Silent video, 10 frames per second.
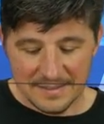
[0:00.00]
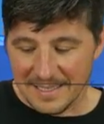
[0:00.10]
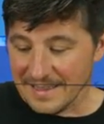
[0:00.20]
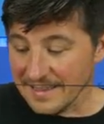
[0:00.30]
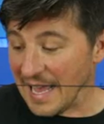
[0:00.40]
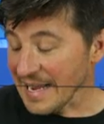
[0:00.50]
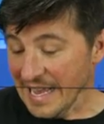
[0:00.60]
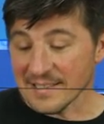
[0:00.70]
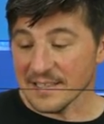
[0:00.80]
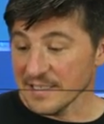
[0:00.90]
and I
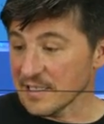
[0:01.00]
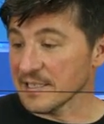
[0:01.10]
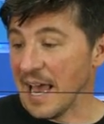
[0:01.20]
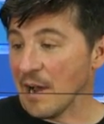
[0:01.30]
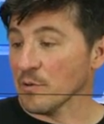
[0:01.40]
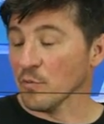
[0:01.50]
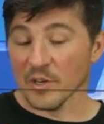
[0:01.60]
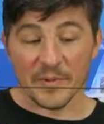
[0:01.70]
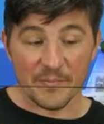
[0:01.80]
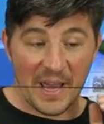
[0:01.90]
guess this is how it would
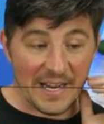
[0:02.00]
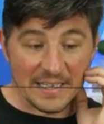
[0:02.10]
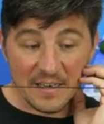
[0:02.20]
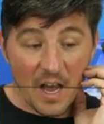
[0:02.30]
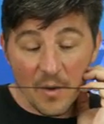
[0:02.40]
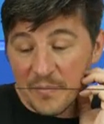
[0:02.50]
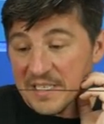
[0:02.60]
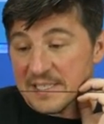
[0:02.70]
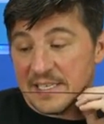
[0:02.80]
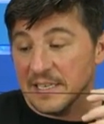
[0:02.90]
have been painted up
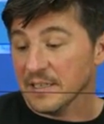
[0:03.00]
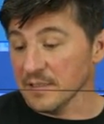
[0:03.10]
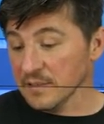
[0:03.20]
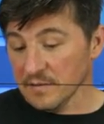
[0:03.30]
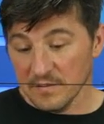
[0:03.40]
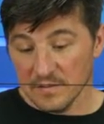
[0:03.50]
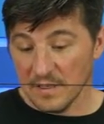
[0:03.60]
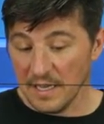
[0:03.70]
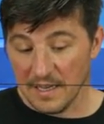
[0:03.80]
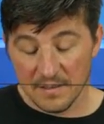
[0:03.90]
until
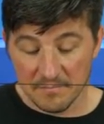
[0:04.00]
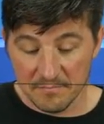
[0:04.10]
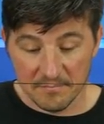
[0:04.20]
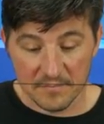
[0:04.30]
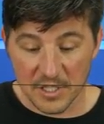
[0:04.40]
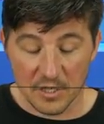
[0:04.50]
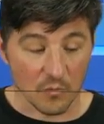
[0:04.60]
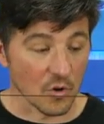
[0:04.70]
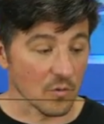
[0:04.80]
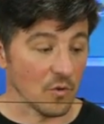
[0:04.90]
um, you know
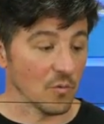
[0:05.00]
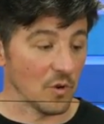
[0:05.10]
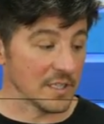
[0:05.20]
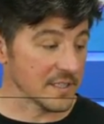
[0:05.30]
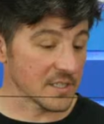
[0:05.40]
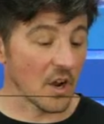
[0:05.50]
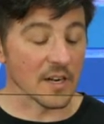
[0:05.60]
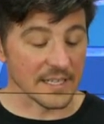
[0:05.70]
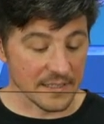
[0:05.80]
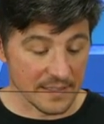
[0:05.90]
World War One
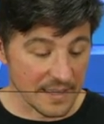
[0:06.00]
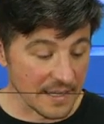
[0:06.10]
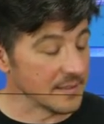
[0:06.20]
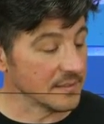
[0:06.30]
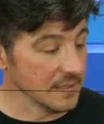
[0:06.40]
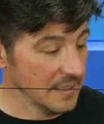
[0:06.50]
started, and then